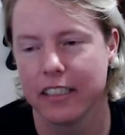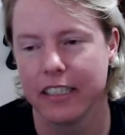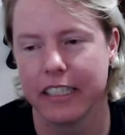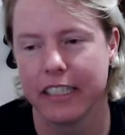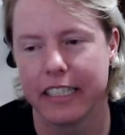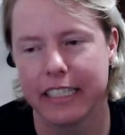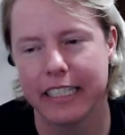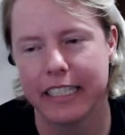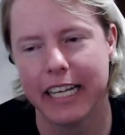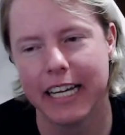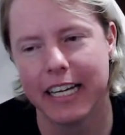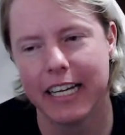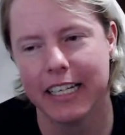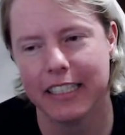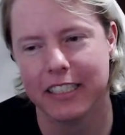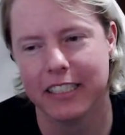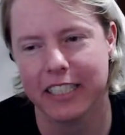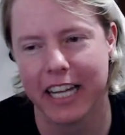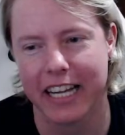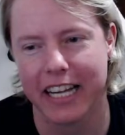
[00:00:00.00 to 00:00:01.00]
Yeah,
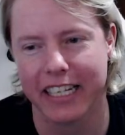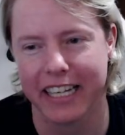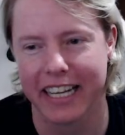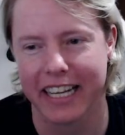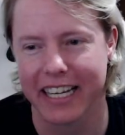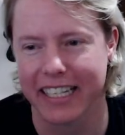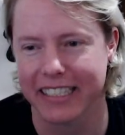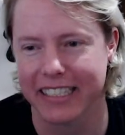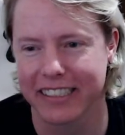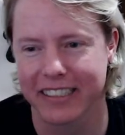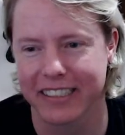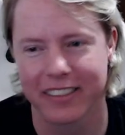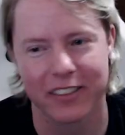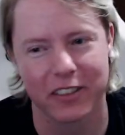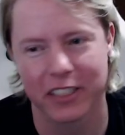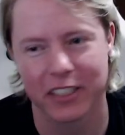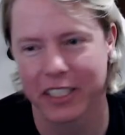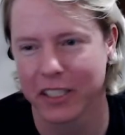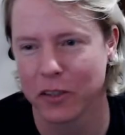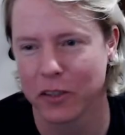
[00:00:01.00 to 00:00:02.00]
jackass.
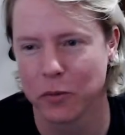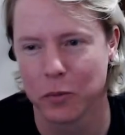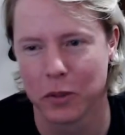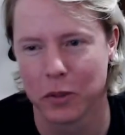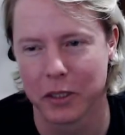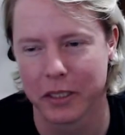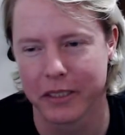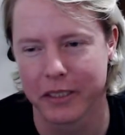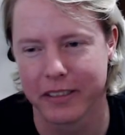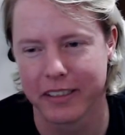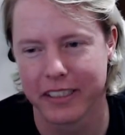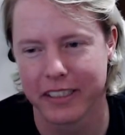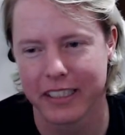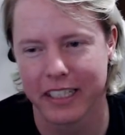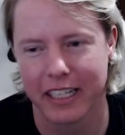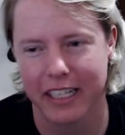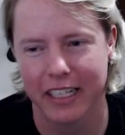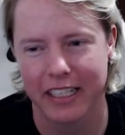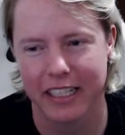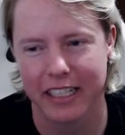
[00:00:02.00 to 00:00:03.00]
You would.
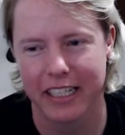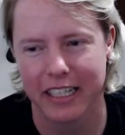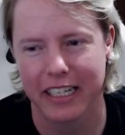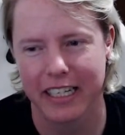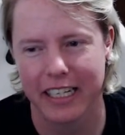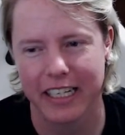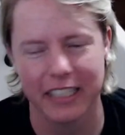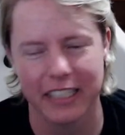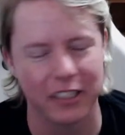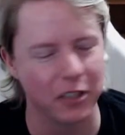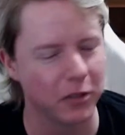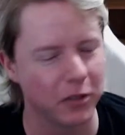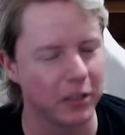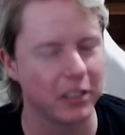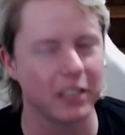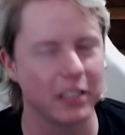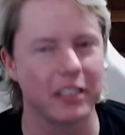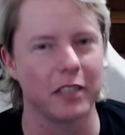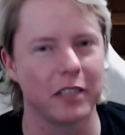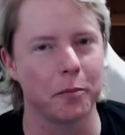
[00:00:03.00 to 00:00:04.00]
He'd do it
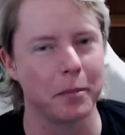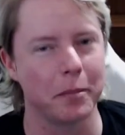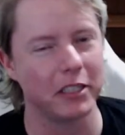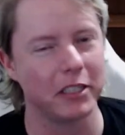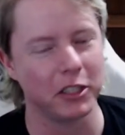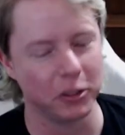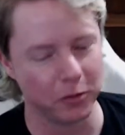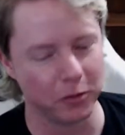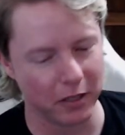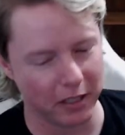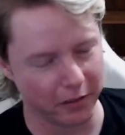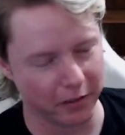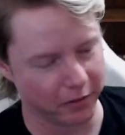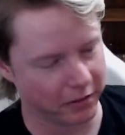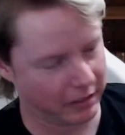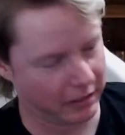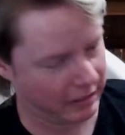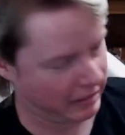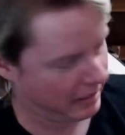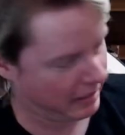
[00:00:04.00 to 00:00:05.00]
just to piss you
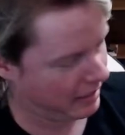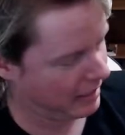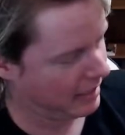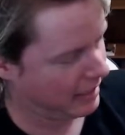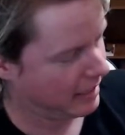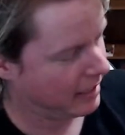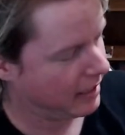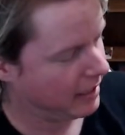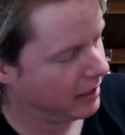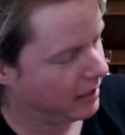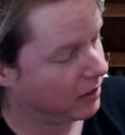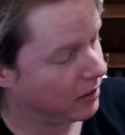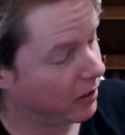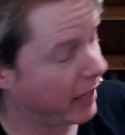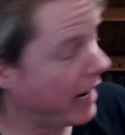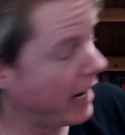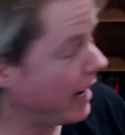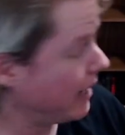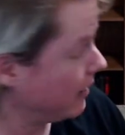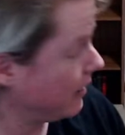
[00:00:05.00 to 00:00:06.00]
off. So
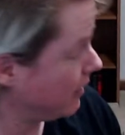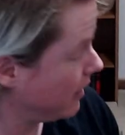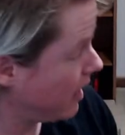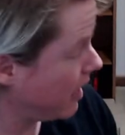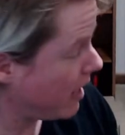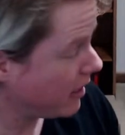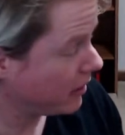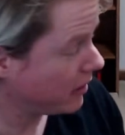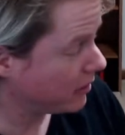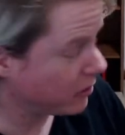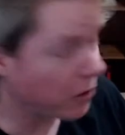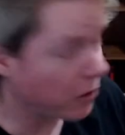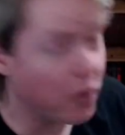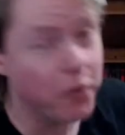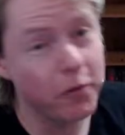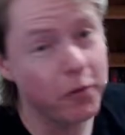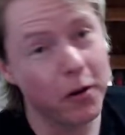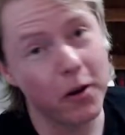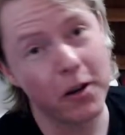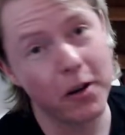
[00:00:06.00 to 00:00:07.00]
yeah, so
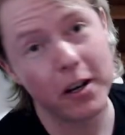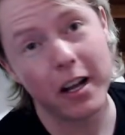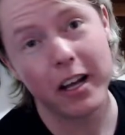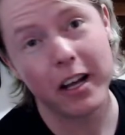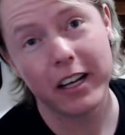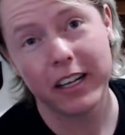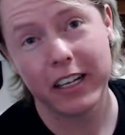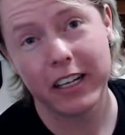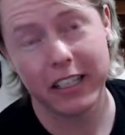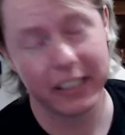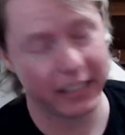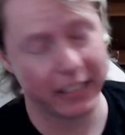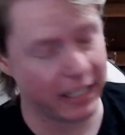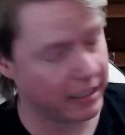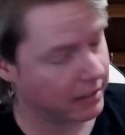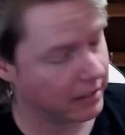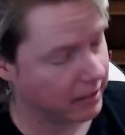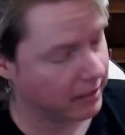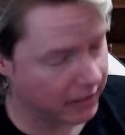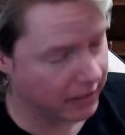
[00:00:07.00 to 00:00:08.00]
far
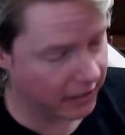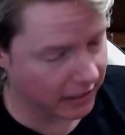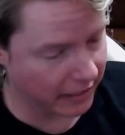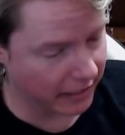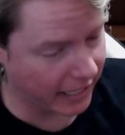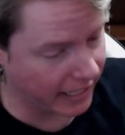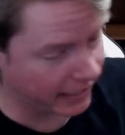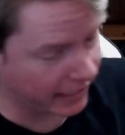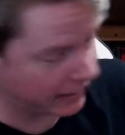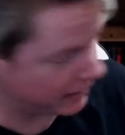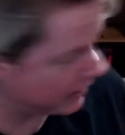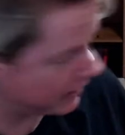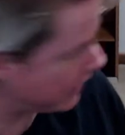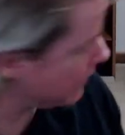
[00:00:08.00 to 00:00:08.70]
that's